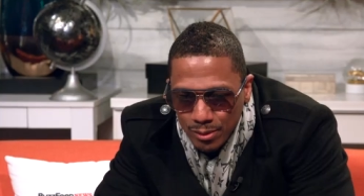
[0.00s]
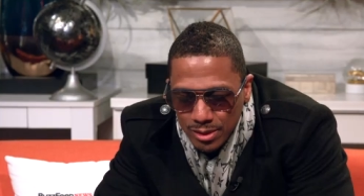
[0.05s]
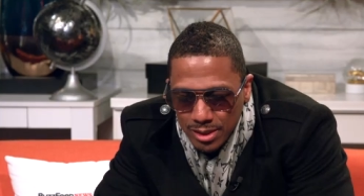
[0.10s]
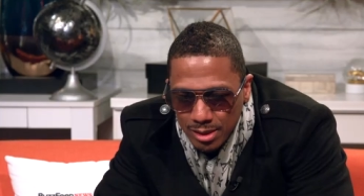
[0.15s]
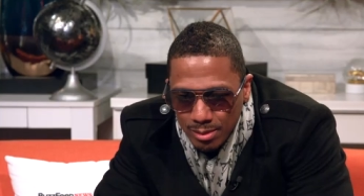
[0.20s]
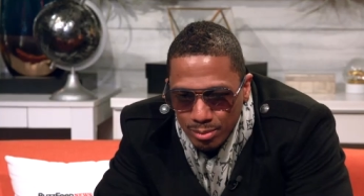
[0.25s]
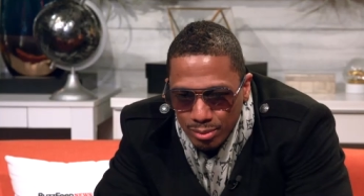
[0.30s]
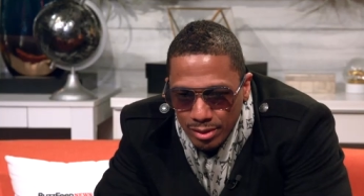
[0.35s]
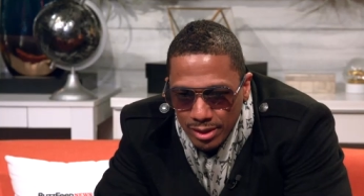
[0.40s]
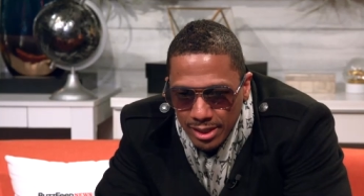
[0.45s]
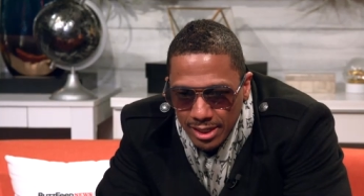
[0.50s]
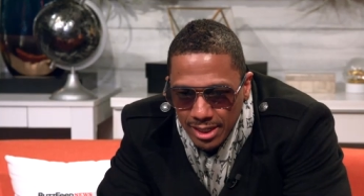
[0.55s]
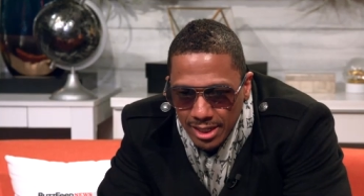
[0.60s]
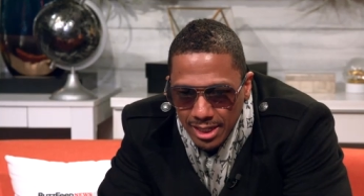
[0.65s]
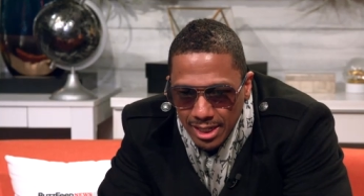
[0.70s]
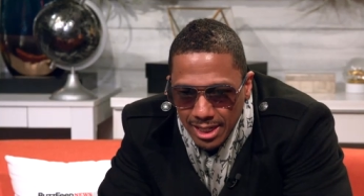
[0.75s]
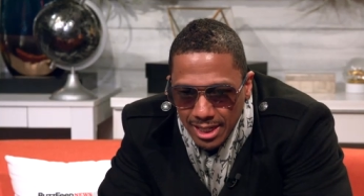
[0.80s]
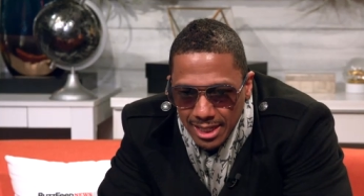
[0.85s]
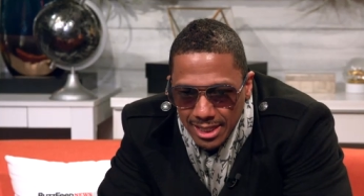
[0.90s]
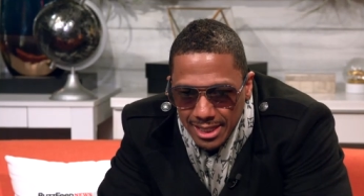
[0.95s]
able to
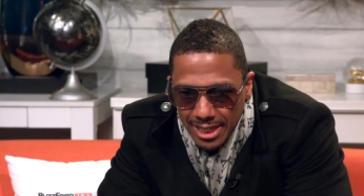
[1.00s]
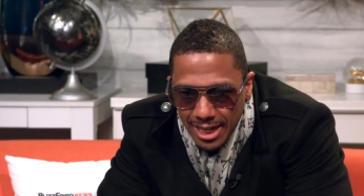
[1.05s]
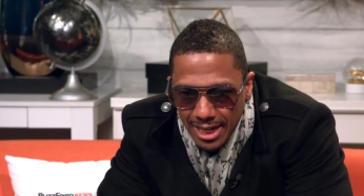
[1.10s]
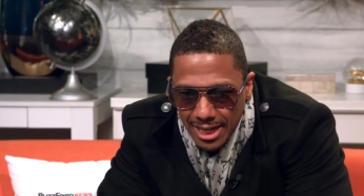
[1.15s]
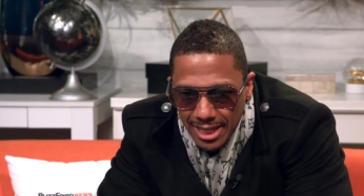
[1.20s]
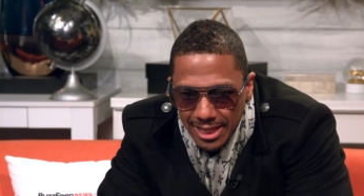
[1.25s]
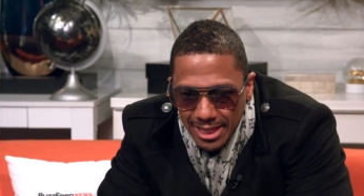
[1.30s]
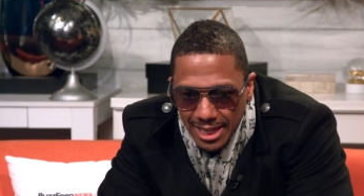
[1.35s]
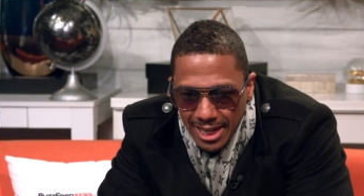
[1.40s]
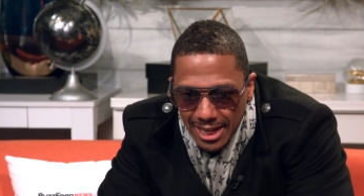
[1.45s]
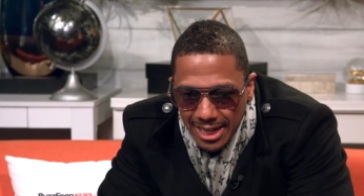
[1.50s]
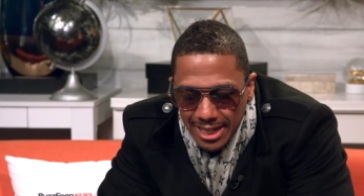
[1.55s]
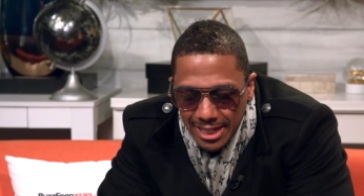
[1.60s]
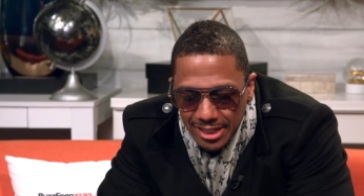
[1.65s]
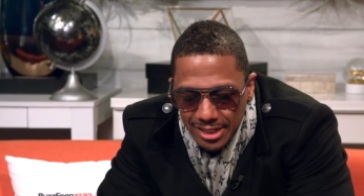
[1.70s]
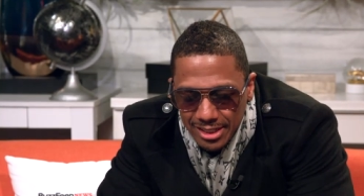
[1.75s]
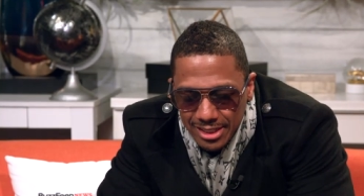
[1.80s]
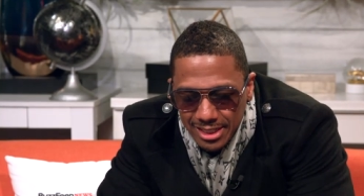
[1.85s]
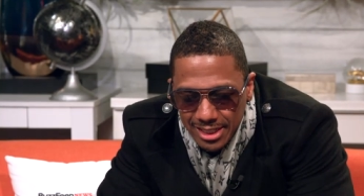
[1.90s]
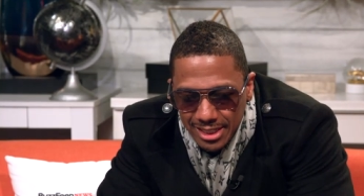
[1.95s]
bring that
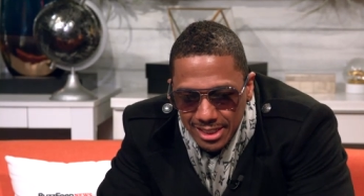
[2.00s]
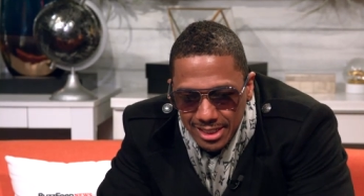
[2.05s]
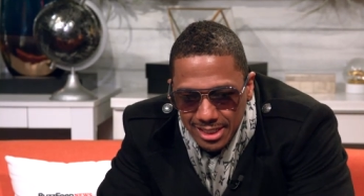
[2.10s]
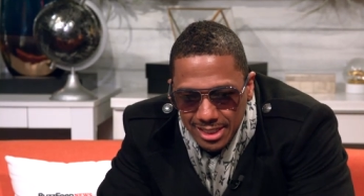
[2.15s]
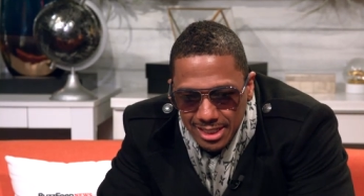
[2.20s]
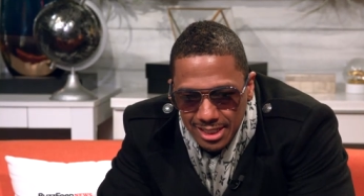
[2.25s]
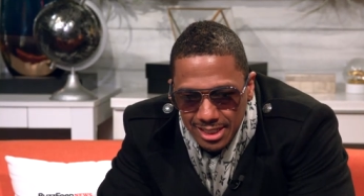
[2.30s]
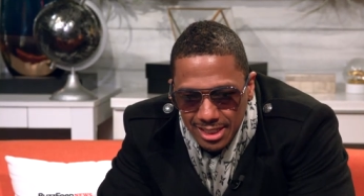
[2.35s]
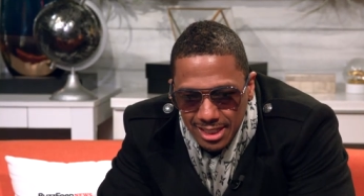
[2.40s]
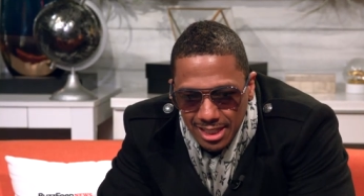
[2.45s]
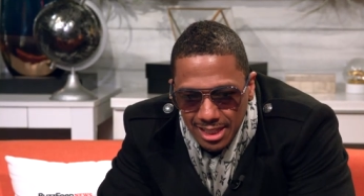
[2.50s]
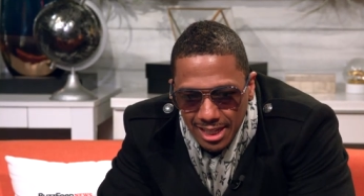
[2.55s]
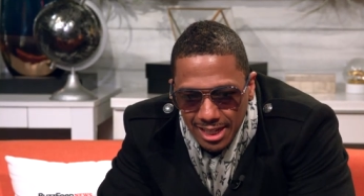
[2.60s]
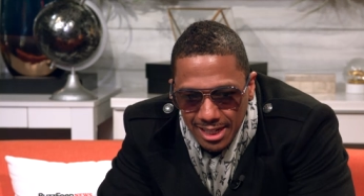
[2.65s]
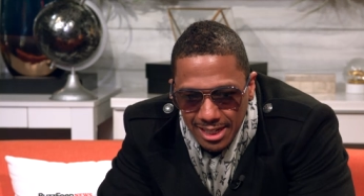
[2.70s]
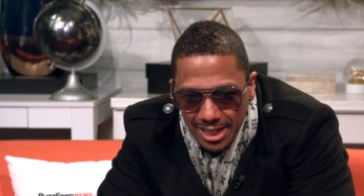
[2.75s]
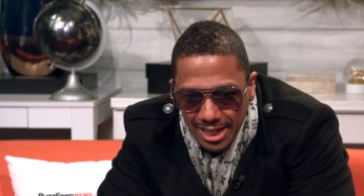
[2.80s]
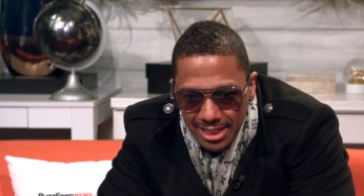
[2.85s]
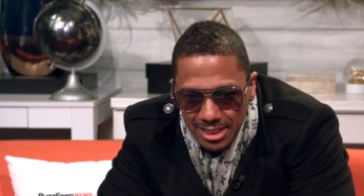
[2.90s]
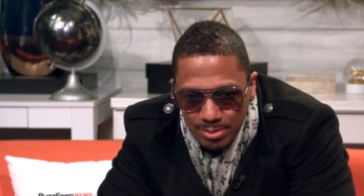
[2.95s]
energy to the
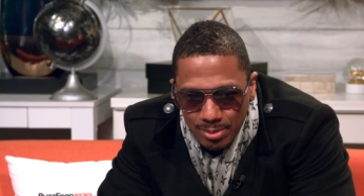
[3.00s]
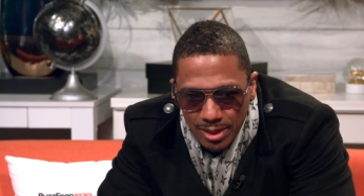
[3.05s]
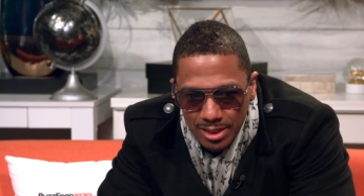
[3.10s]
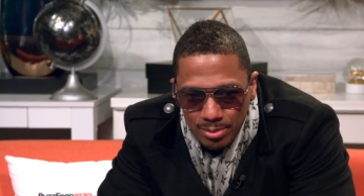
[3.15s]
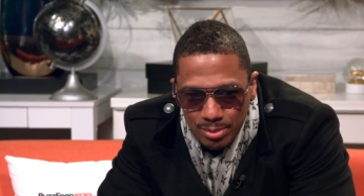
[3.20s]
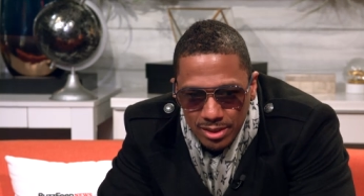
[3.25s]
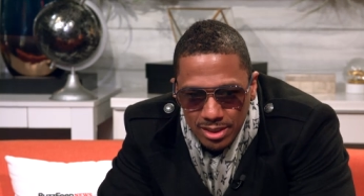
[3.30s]
late night space,